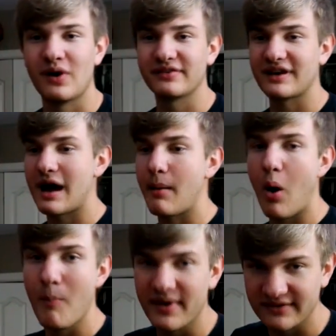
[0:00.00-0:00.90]
us. I got my
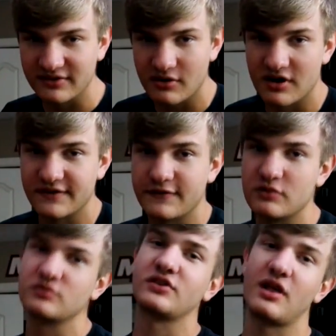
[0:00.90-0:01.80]
own business cards if
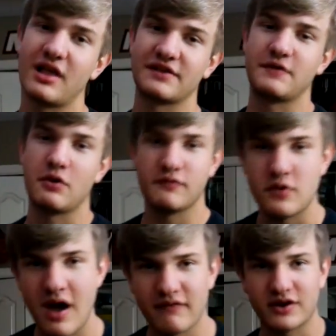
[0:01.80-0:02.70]
you saw the last video. If
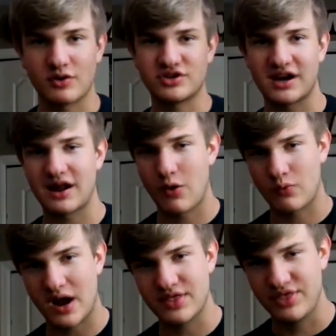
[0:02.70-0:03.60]
you haven't, go check it out
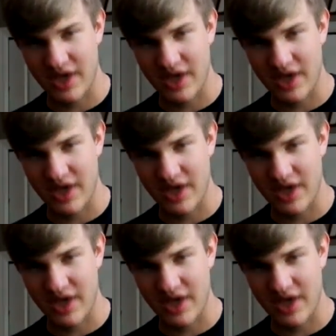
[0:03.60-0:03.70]
right